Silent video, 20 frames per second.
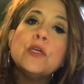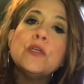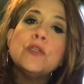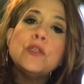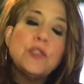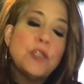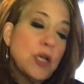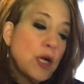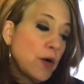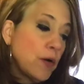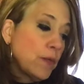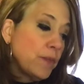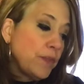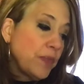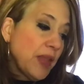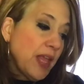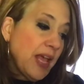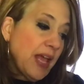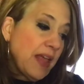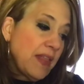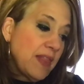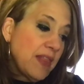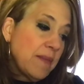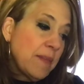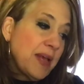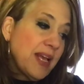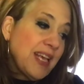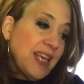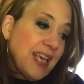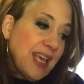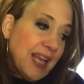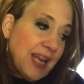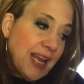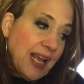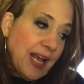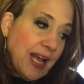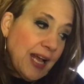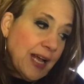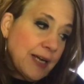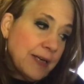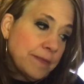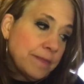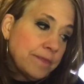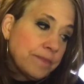So in the beginning,